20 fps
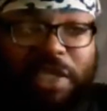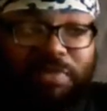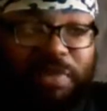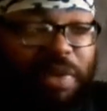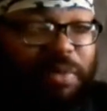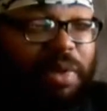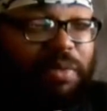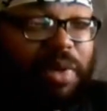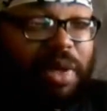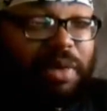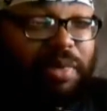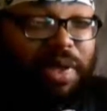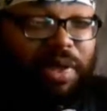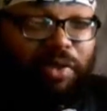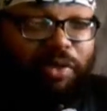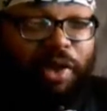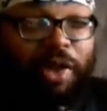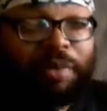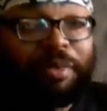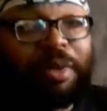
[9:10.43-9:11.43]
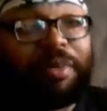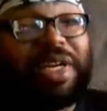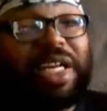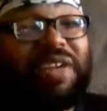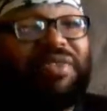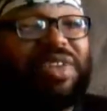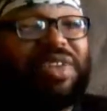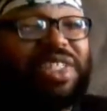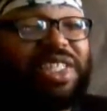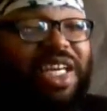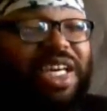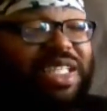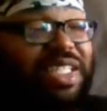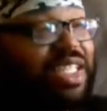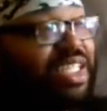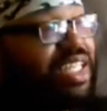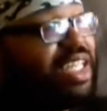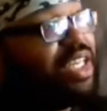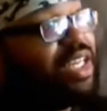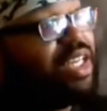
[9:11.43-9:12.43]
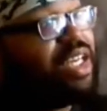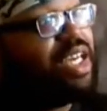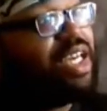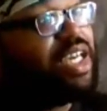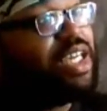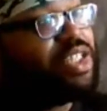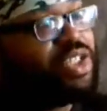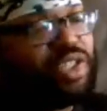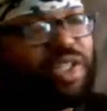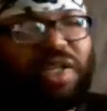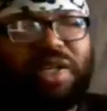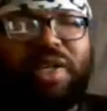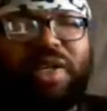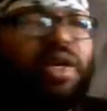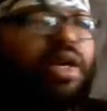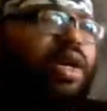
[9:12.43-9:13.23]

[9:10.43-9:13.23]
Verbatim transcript: Maybe it might have been three. Maybe David Johnson did it last year.